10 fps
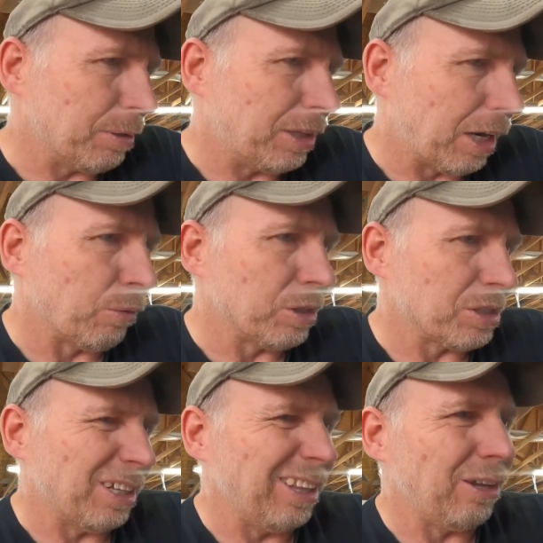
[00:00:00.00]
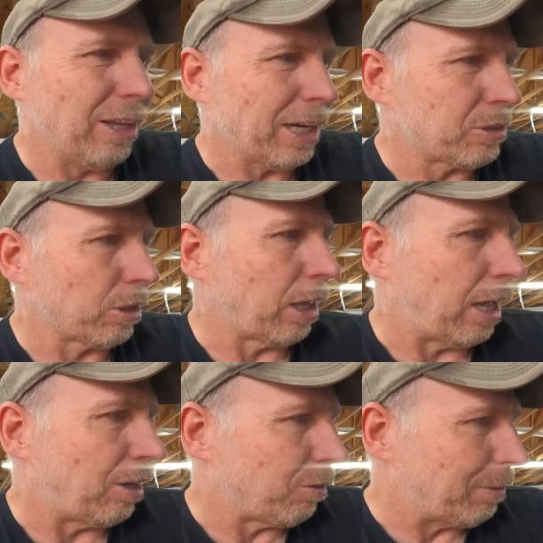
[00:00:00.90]
but there was a little extra
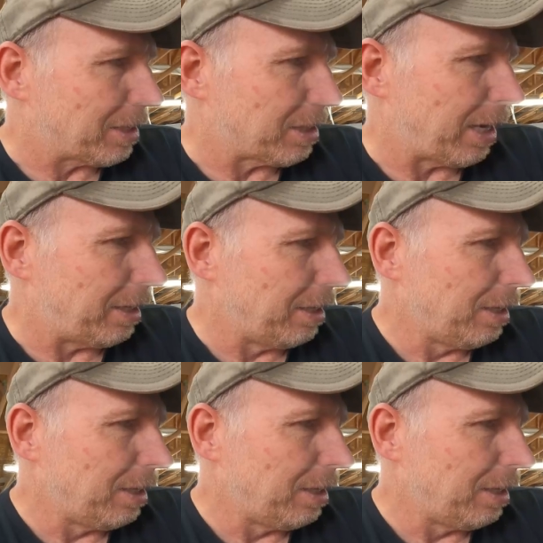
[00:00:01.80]
clatter from that side.